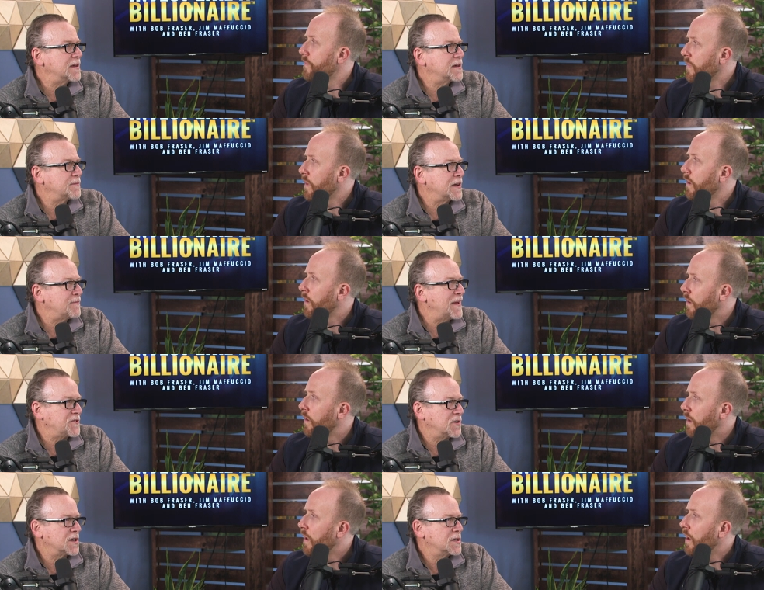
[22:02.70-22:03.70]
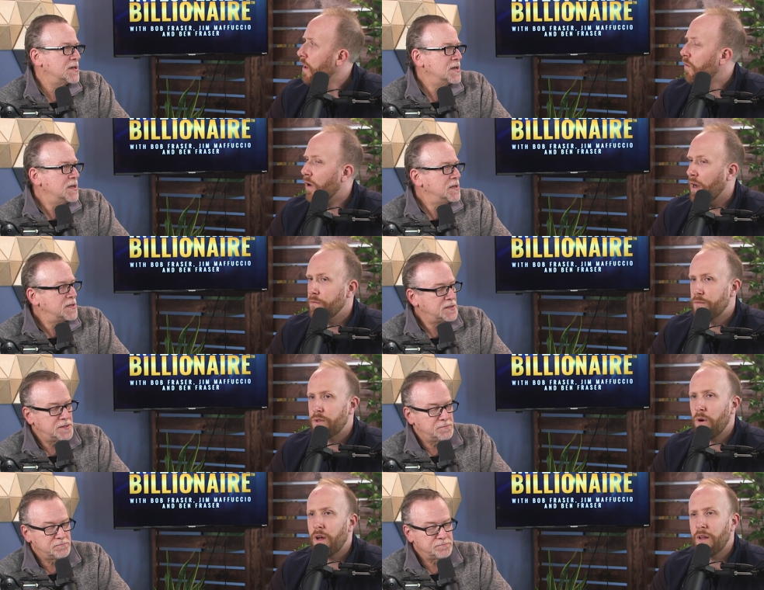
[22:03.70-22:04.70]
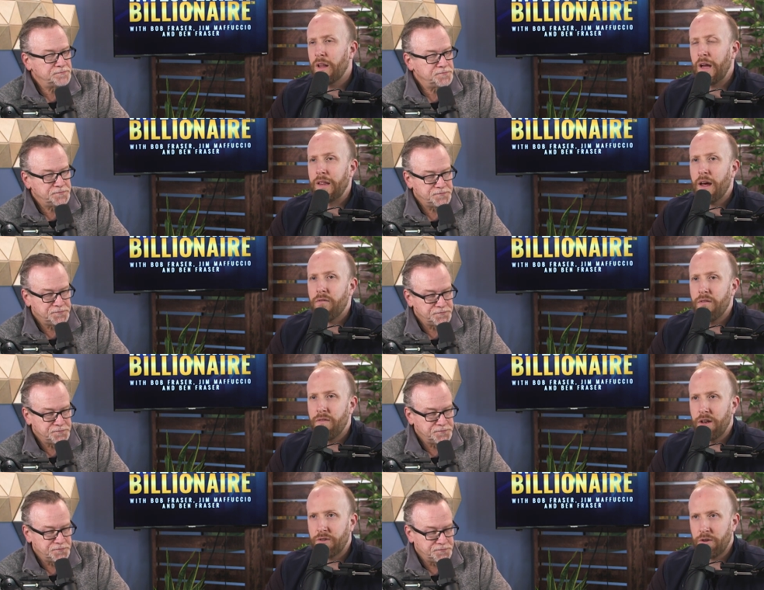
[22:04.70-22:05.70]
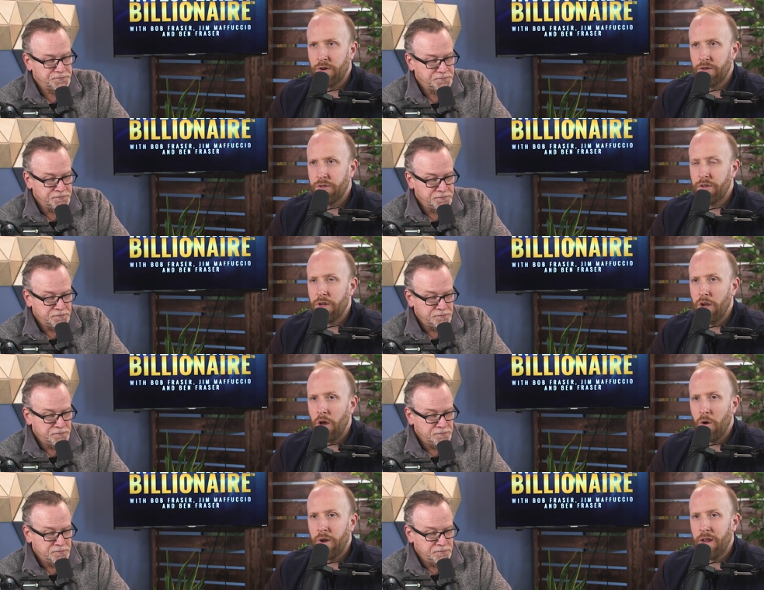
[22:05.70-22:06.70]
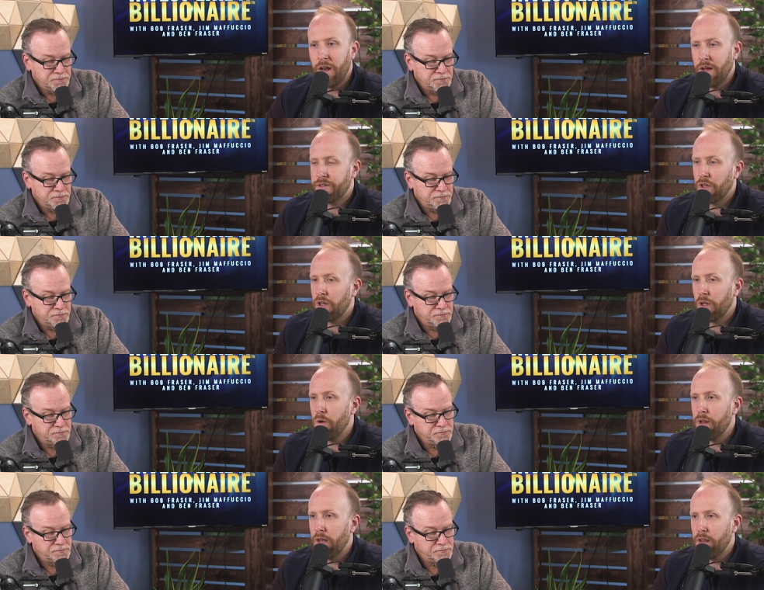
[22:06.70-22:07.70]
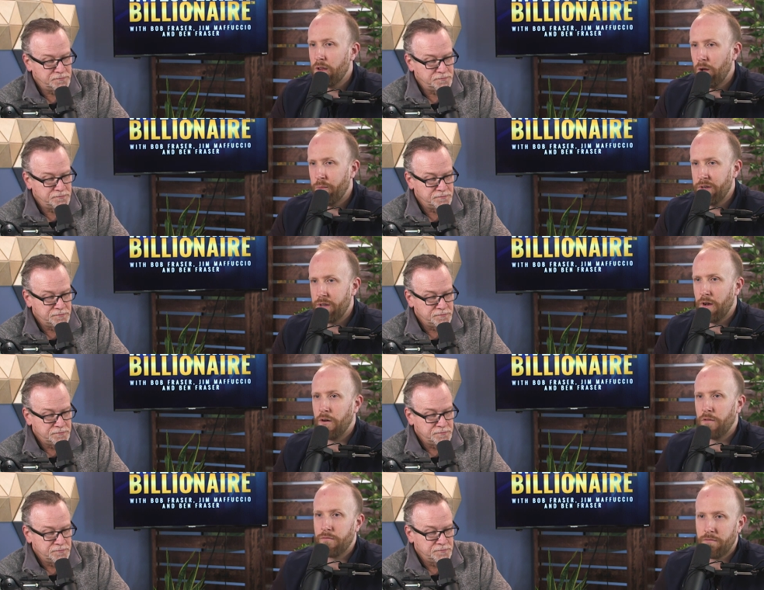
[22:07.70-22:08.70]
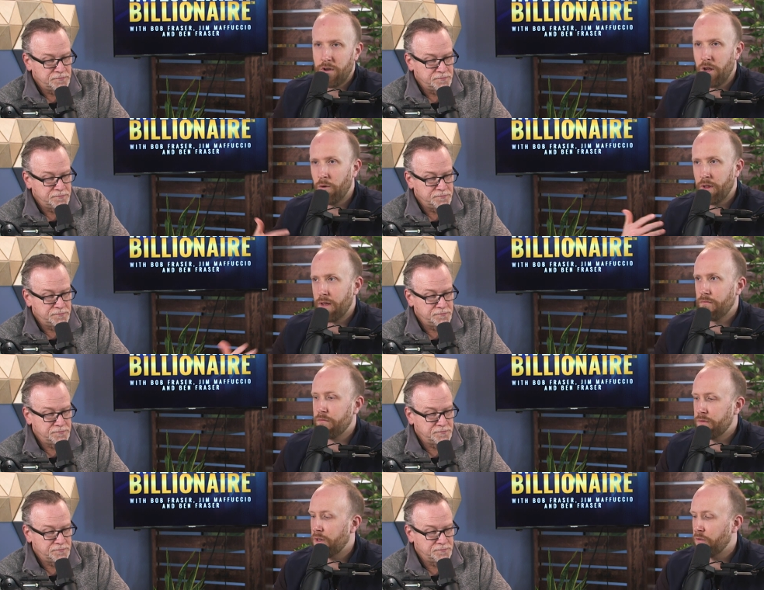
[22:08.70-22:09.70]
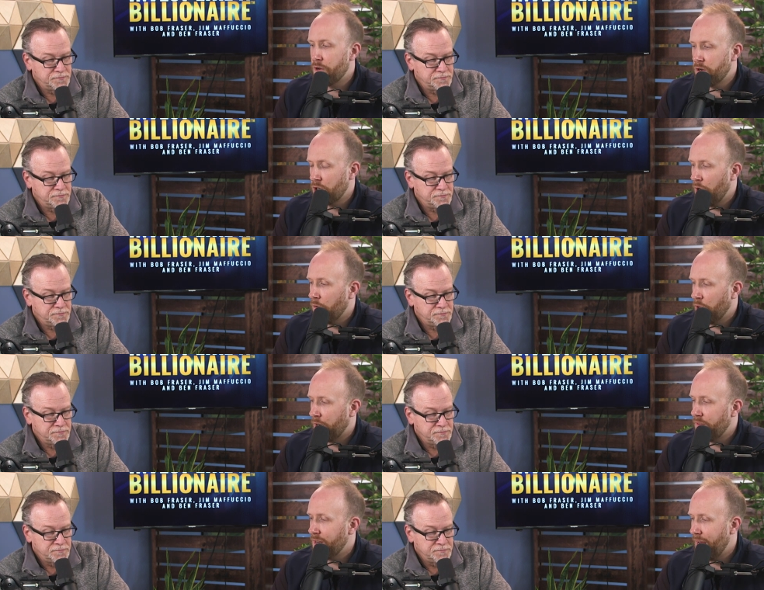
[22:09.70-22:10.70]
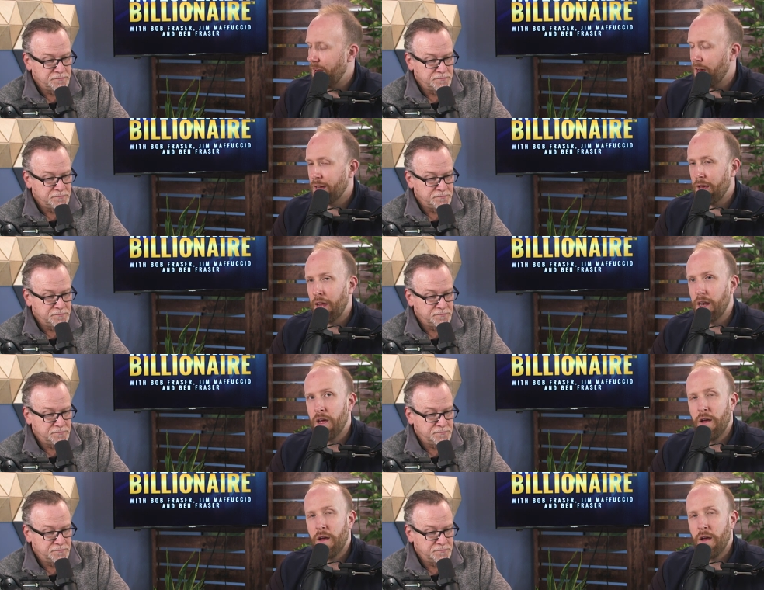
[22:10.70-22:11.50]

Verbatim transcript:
Speaker 1: uh, kind of metric.
Speaker 2: Right. So a, a lot of investors, you know, and, us included, you know, up until you know really several years ago, I'm looking at the data again